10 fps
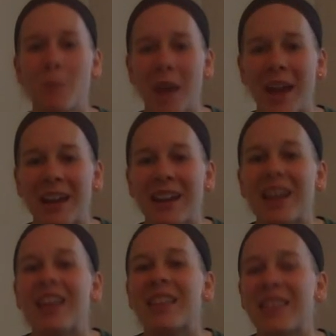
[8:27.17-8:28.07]
But
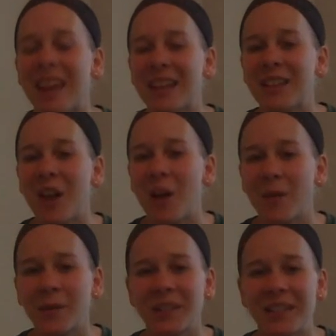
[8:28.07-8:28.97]
that's
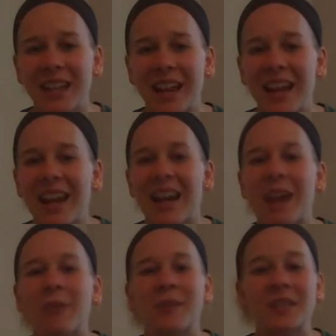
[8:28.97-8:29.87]
all for today, and
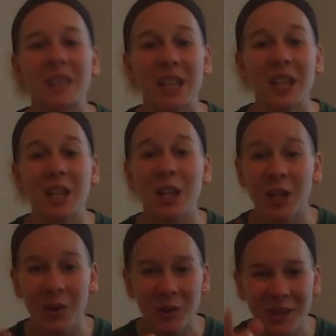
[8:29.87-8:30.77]
I will see you